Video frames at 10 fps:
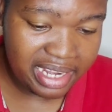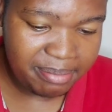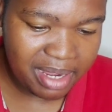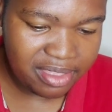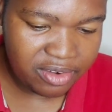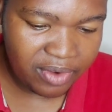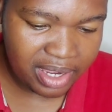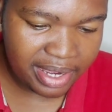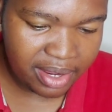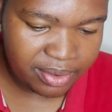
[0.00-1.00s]
ain't mathing
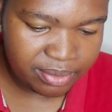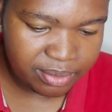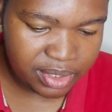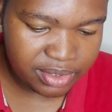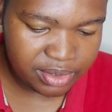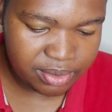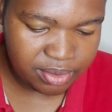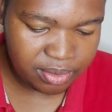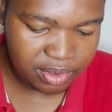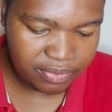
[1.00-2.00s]
right now. One, two,
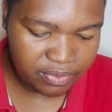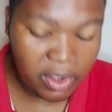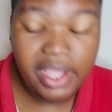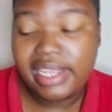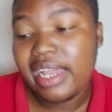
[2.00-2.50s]
three, four.